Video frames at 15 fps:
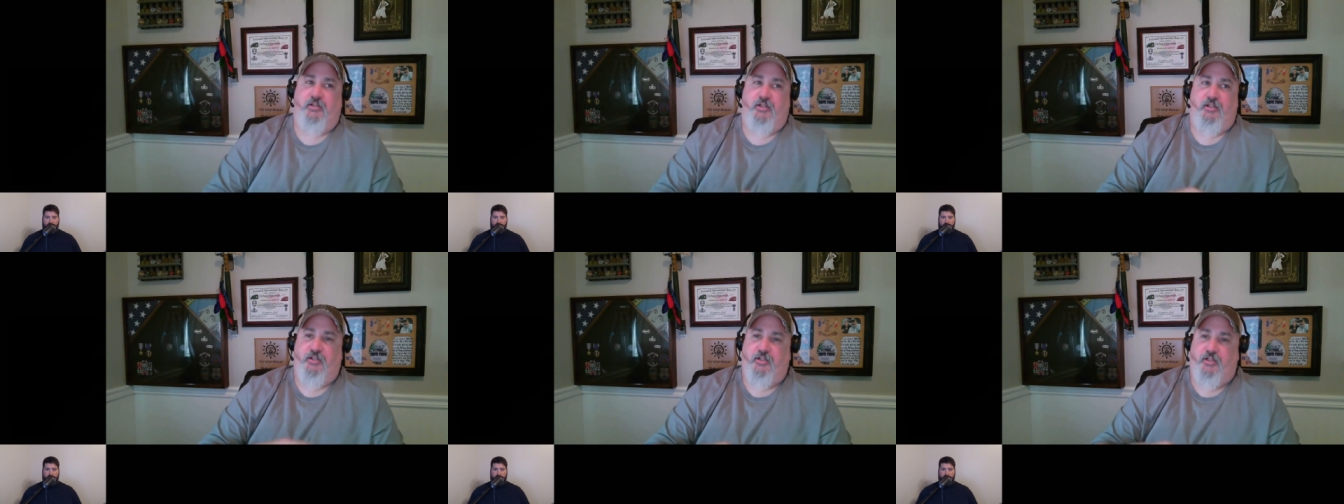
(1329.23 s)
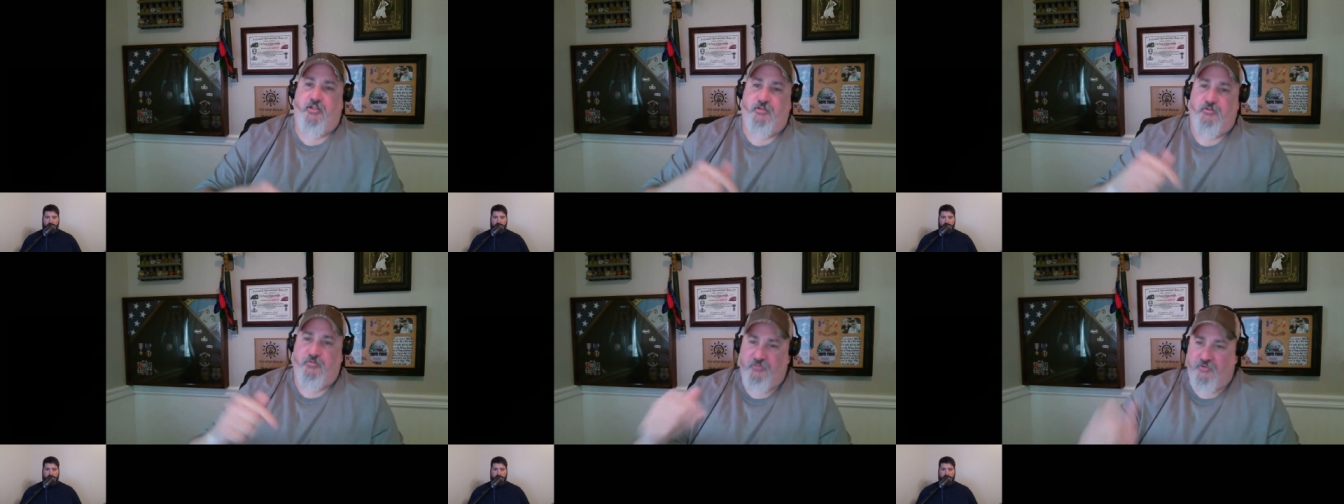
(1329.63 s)
and
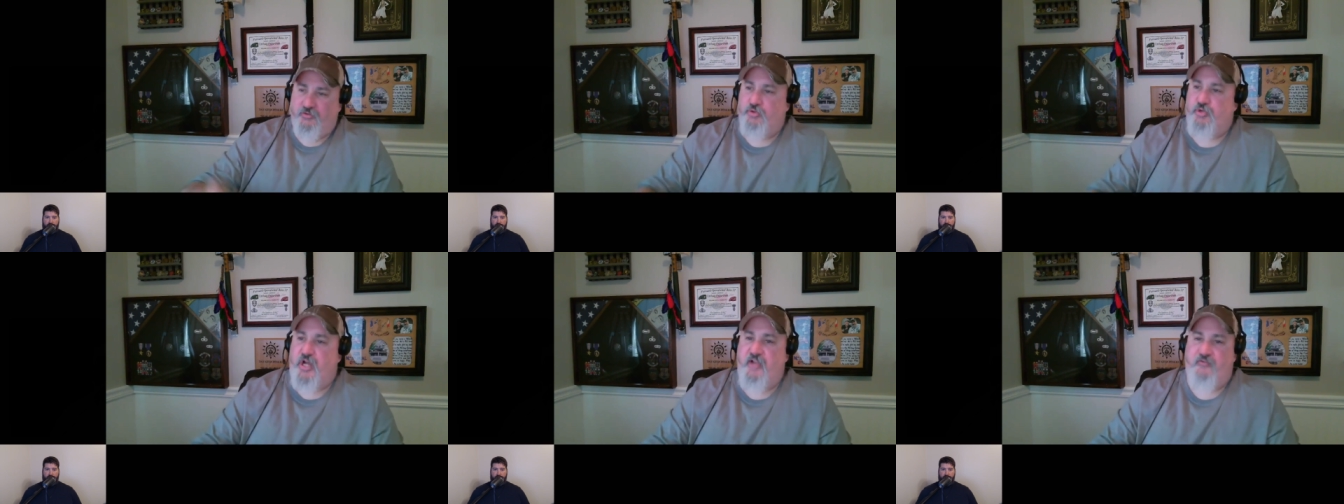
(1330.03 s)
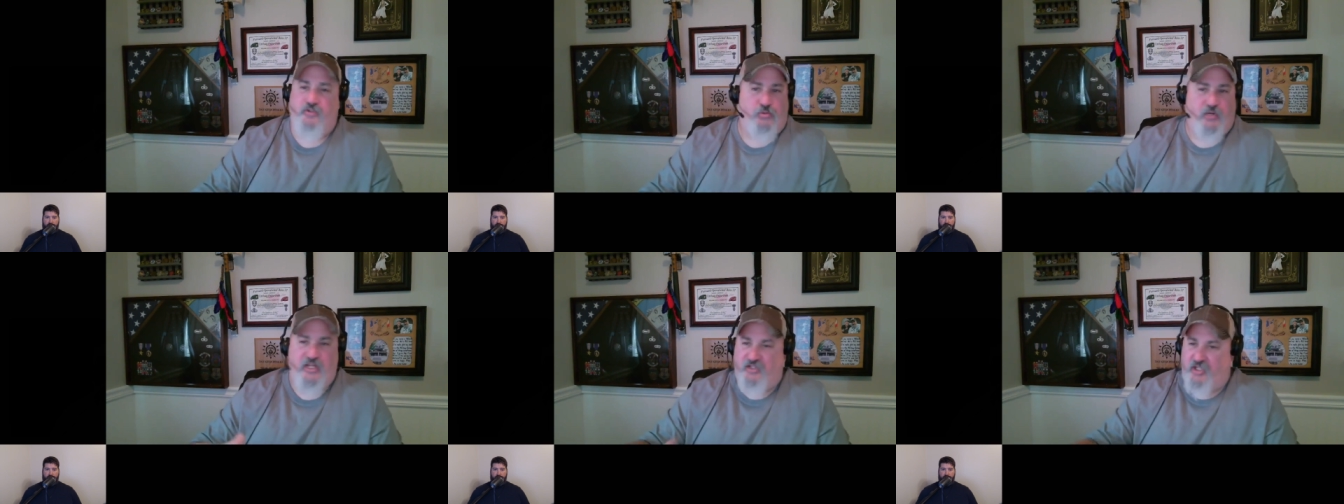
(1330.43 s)
the driver's
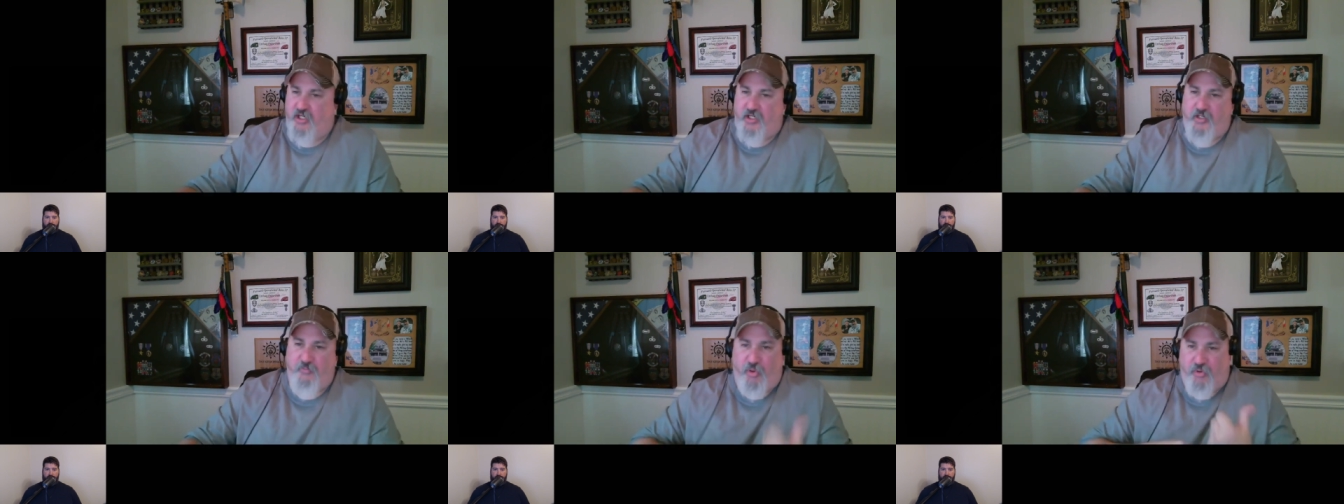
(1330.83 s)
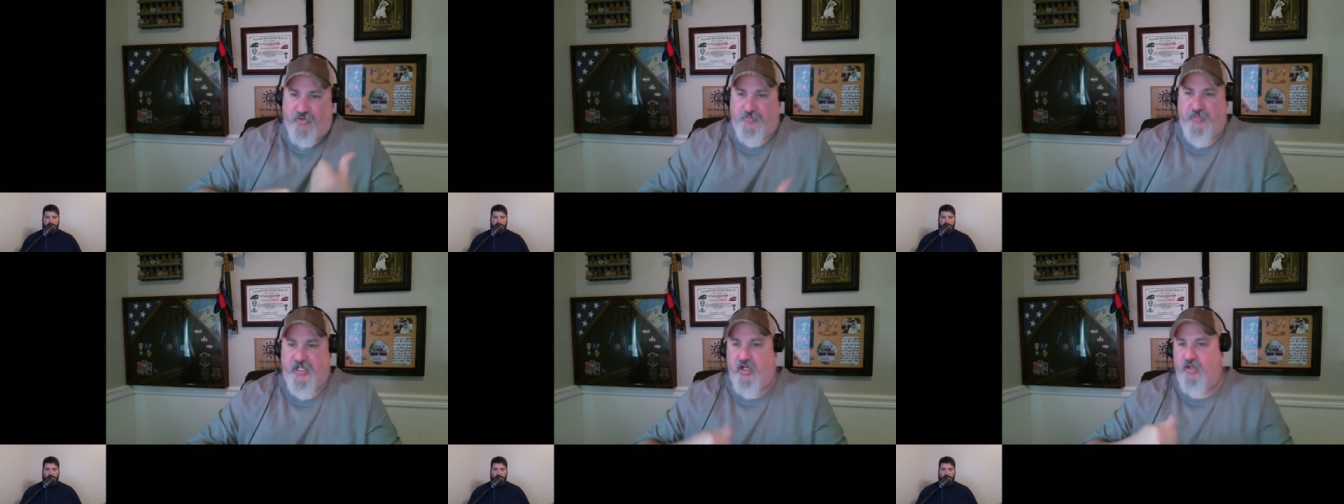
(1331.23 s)
right there he pulls
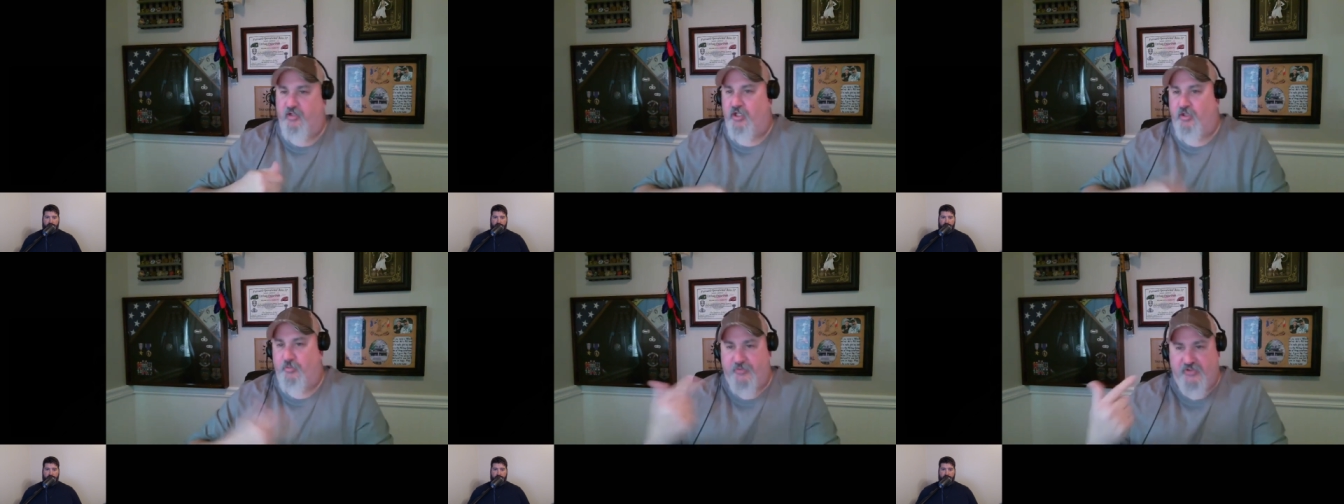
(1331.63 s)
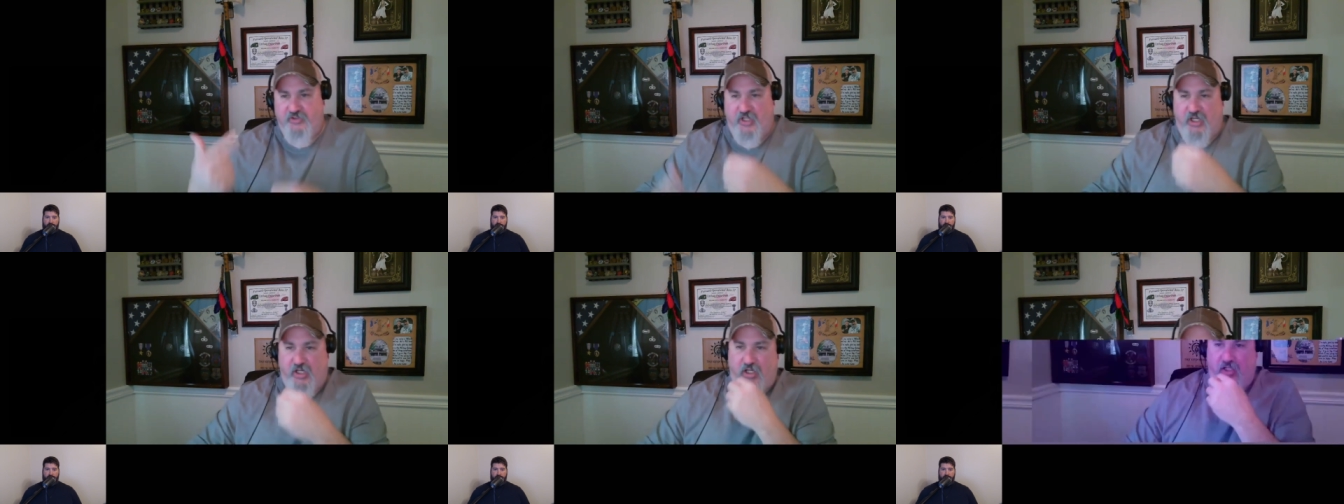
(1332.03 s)
me out helps
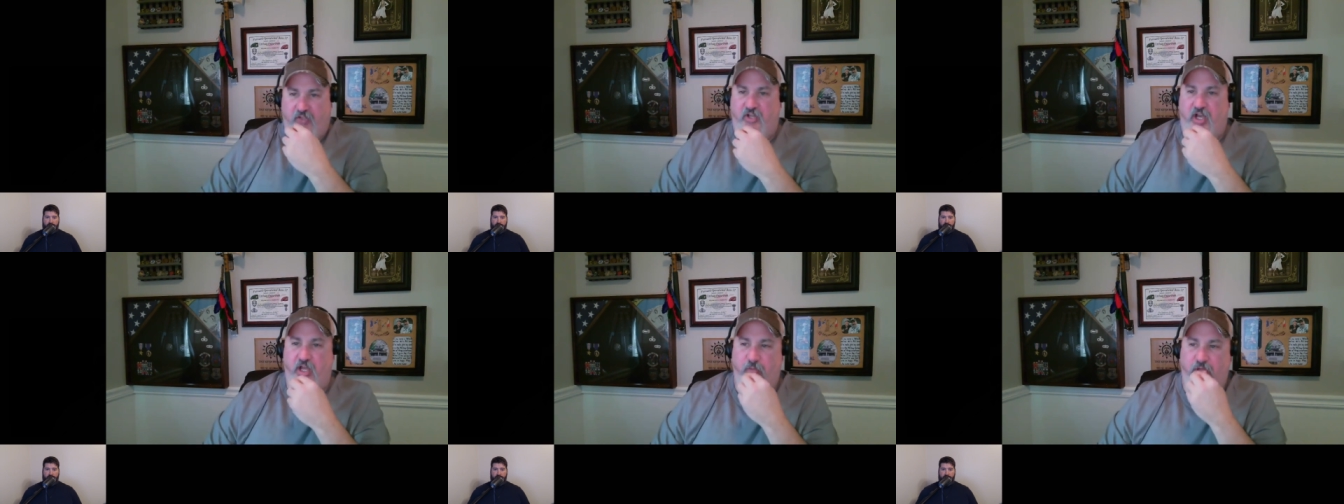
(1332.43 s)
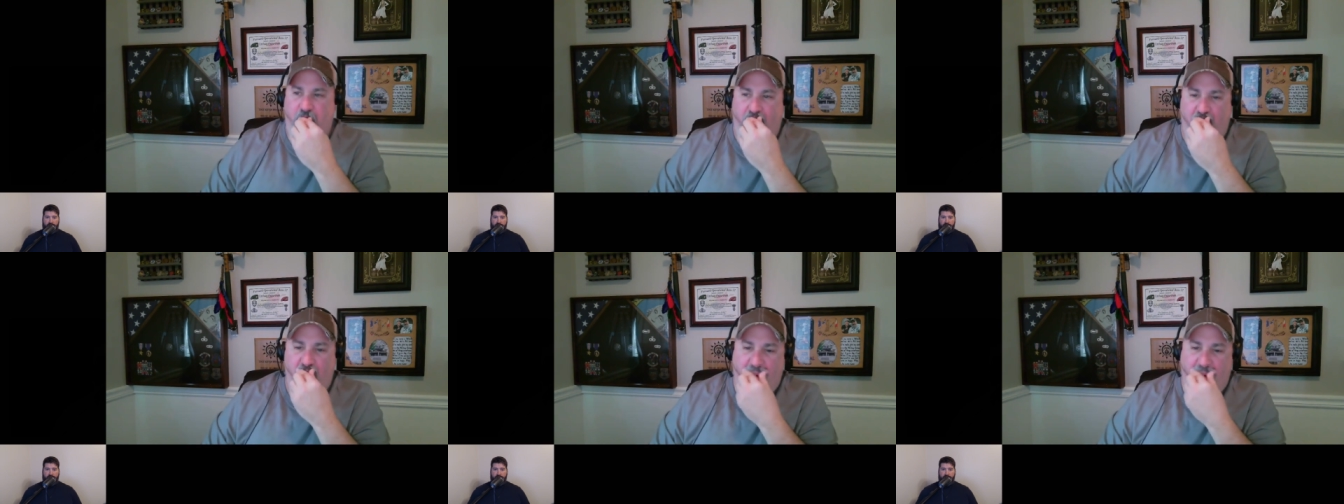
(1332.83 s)
uh, tie me up